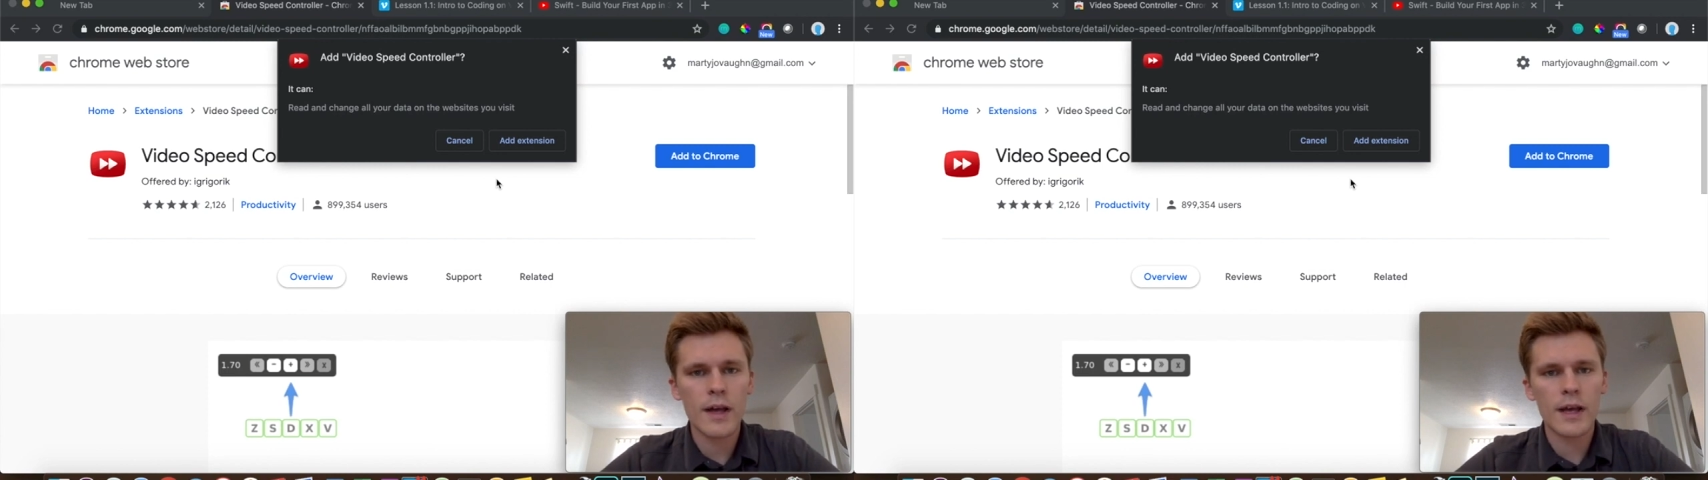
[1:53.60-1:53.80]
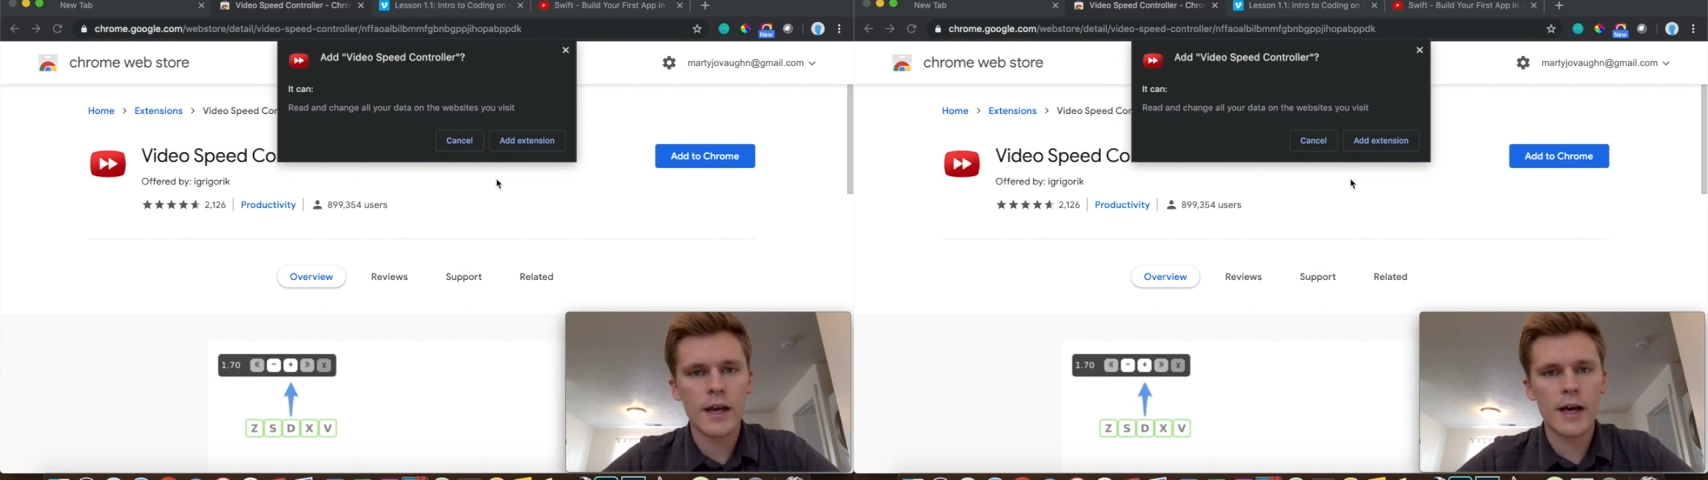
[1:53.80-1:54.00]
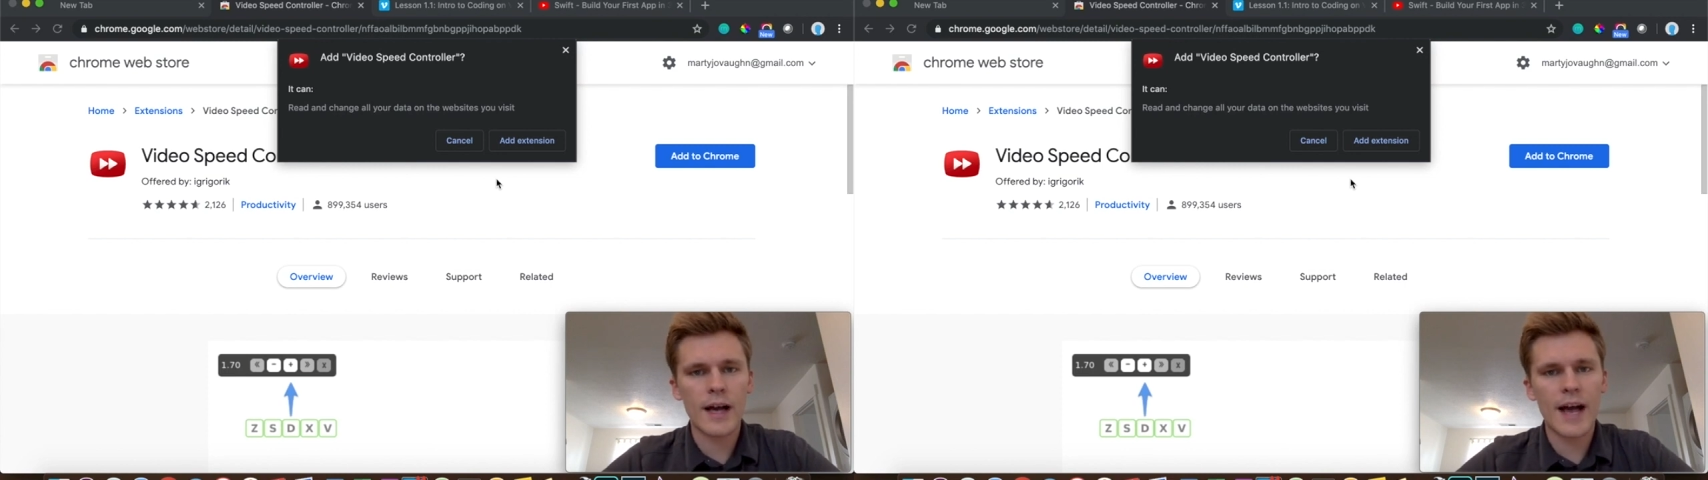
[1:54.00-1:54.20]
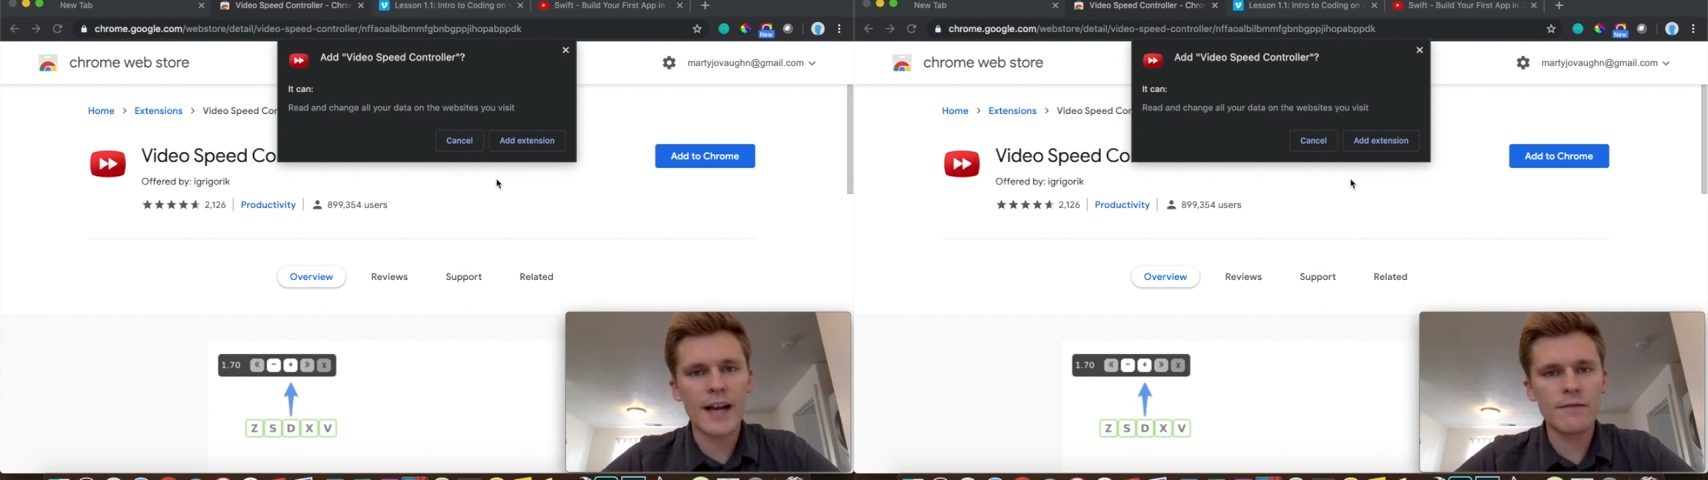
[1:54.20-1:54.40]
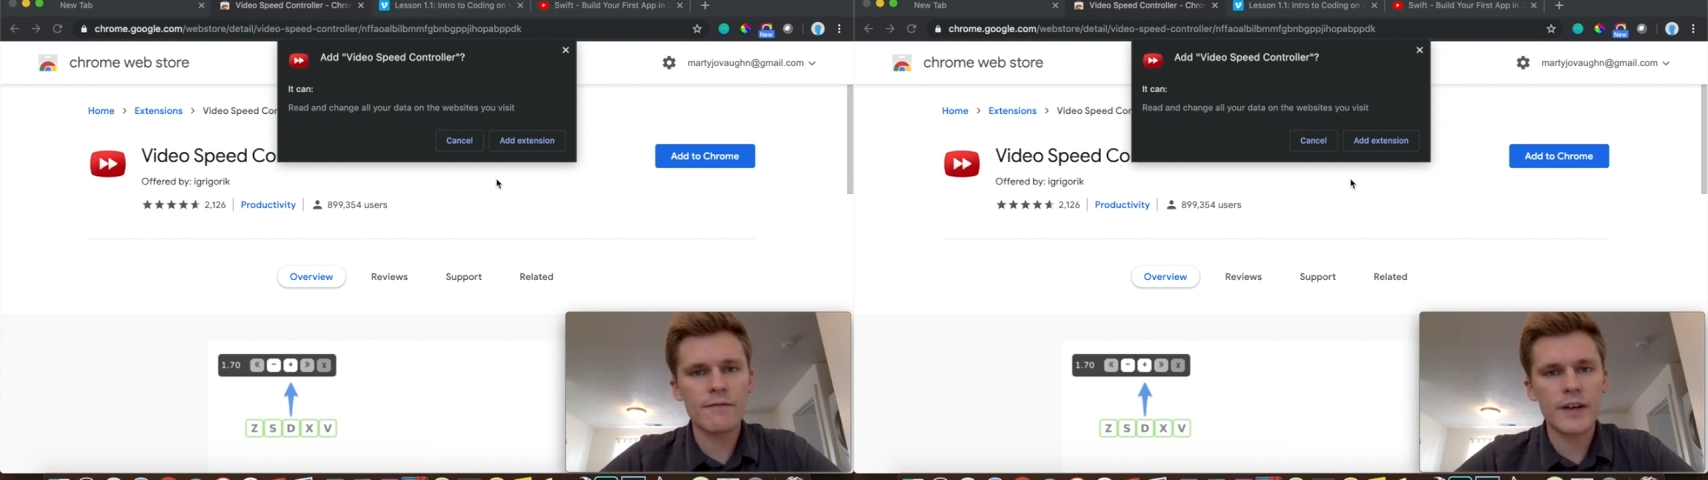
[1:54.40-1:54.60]

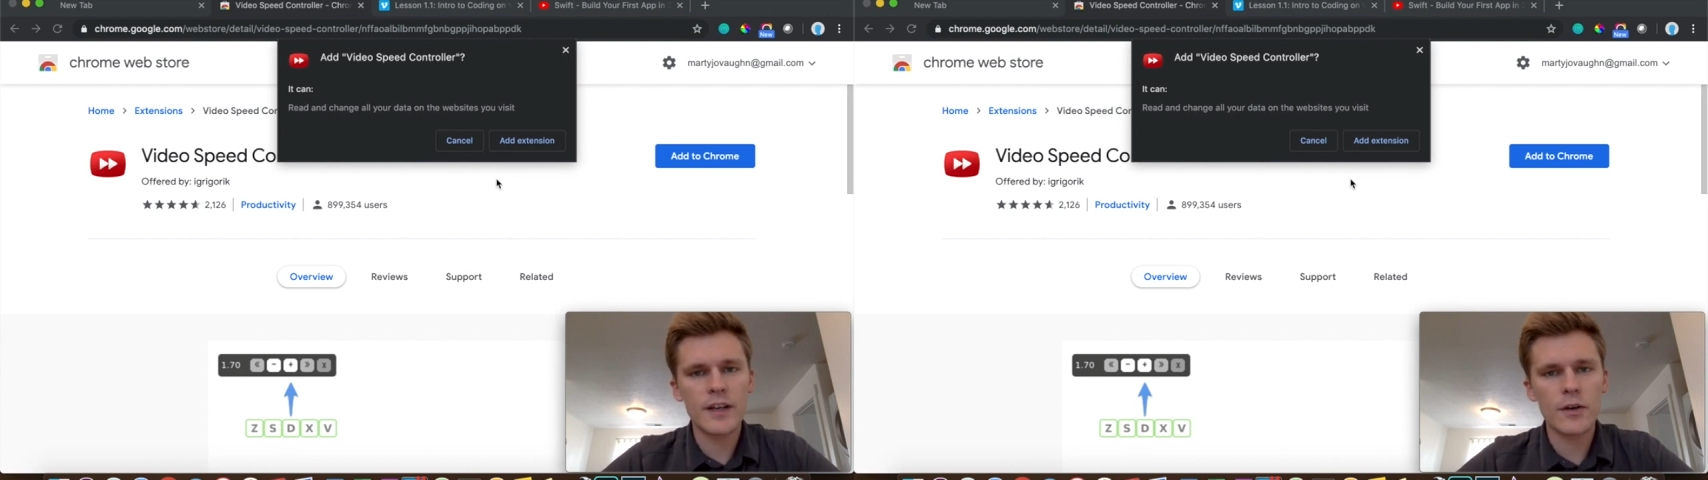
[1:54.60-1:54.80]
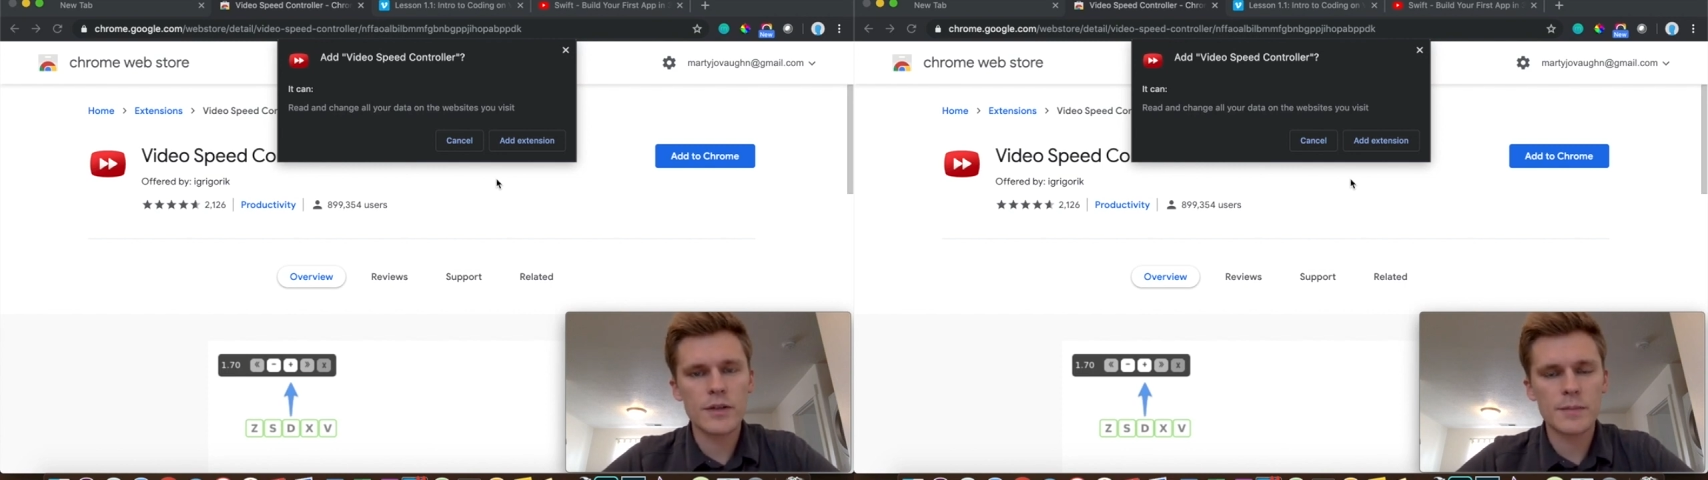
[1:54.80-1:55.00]
adding video